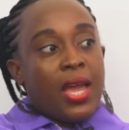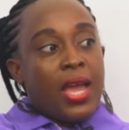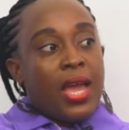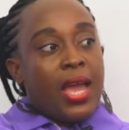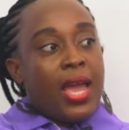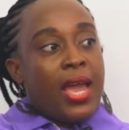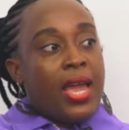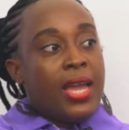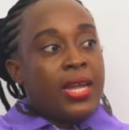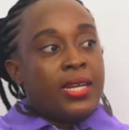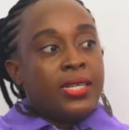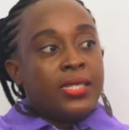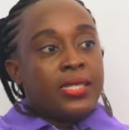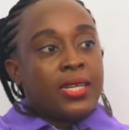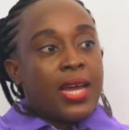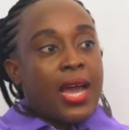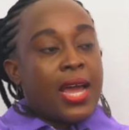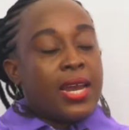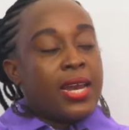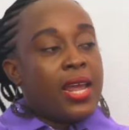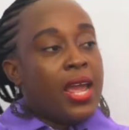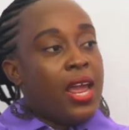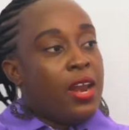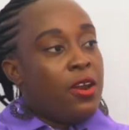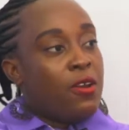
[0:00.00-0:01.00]
And at
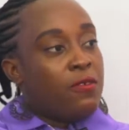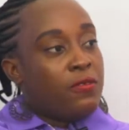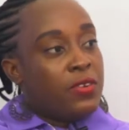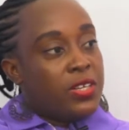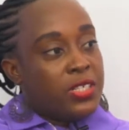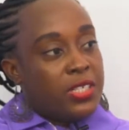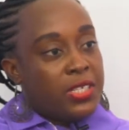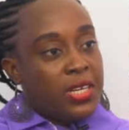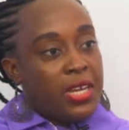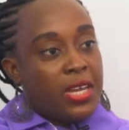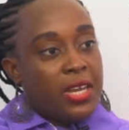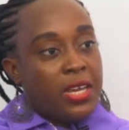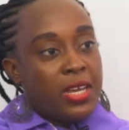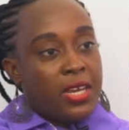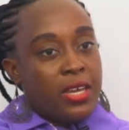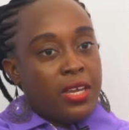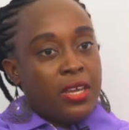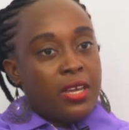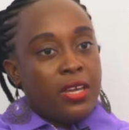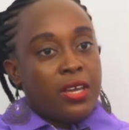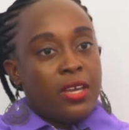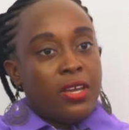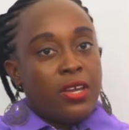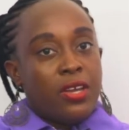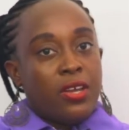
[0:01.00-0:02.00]
the end of the day,
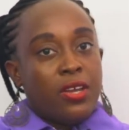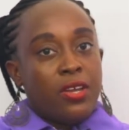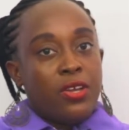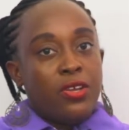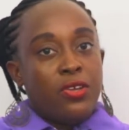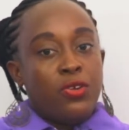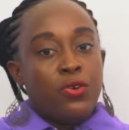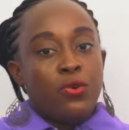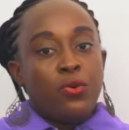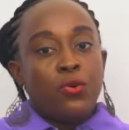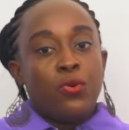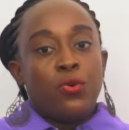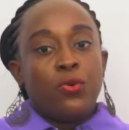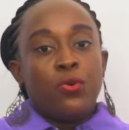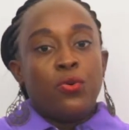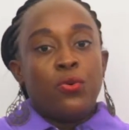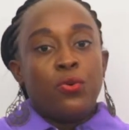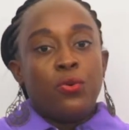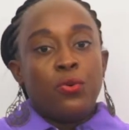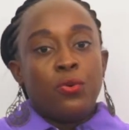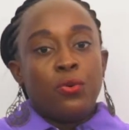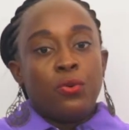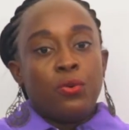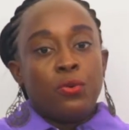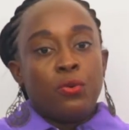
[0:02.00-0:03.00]

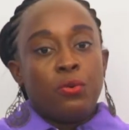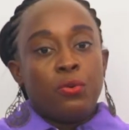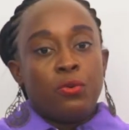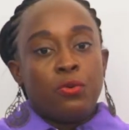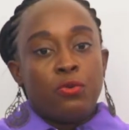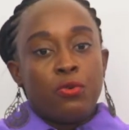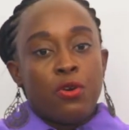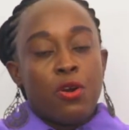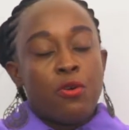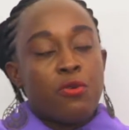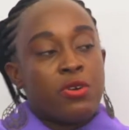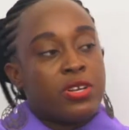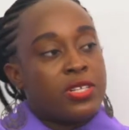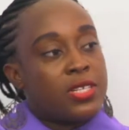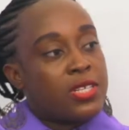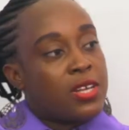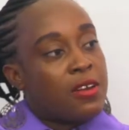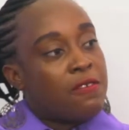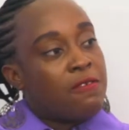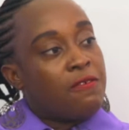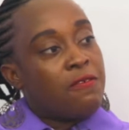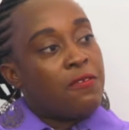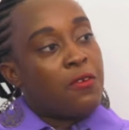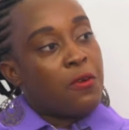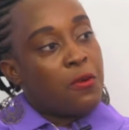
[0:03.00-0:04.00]
you grow
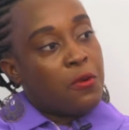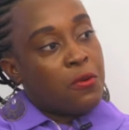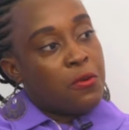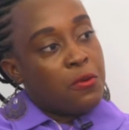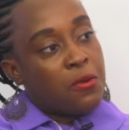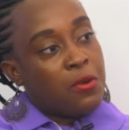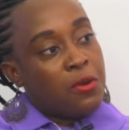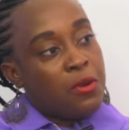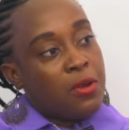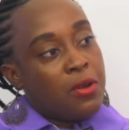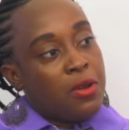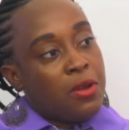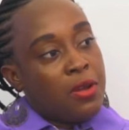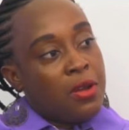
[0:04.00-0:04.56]
resentful